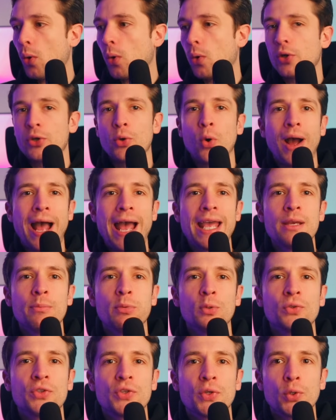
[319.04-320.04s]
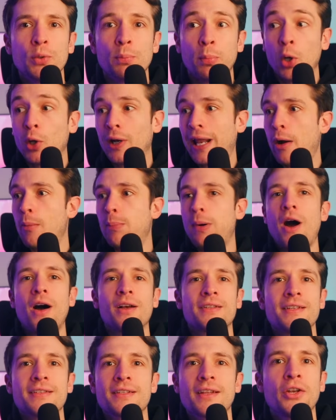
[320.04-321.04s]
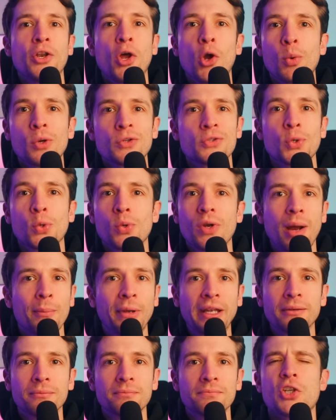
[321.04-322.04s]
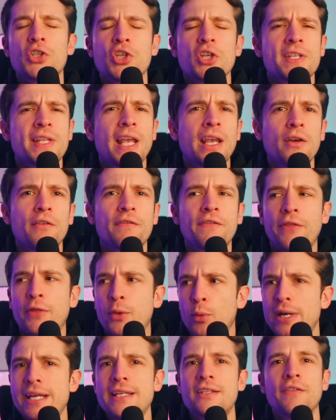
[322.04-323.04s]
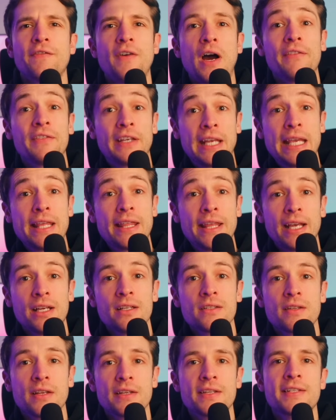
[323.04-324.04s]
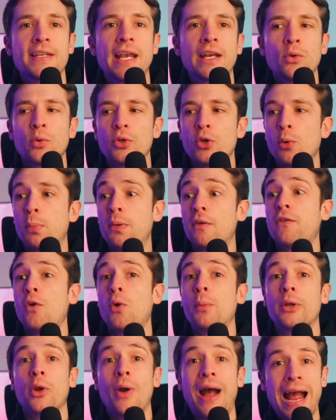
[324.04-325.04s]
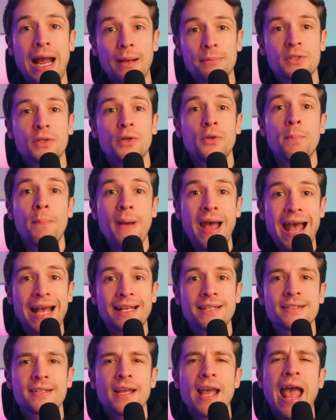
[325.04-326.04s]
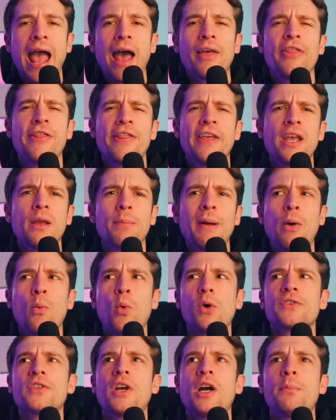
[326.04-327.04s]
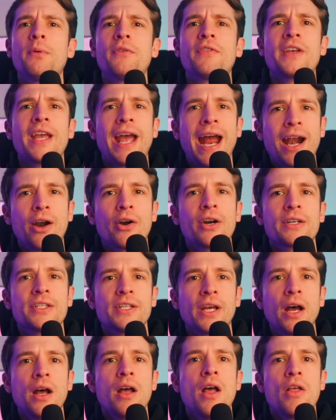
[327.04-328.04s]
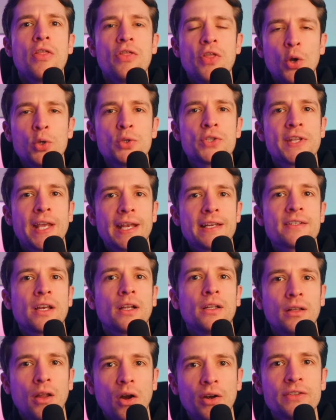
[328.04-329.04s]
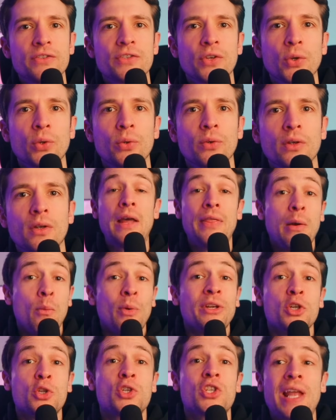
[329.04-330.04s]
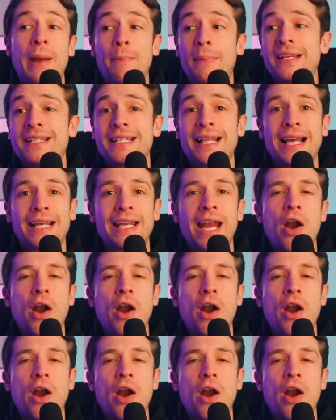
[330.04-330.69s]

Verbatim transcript: or you're able to pull out passes that no one saw coming. So just think of three to five key things that signal you're performing your absolute best and think about what type of character those things align to. And then when you step into that